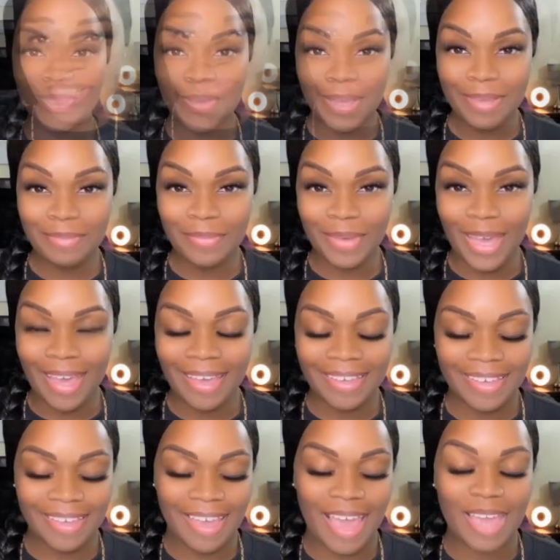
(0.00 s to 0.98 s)
So I'm
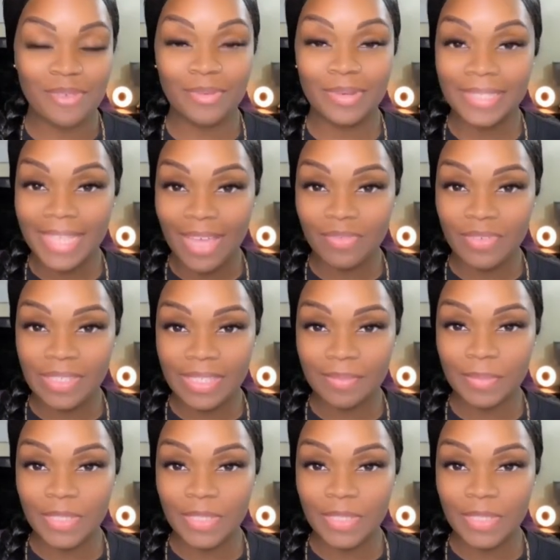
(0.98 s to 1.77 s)
back. I was having some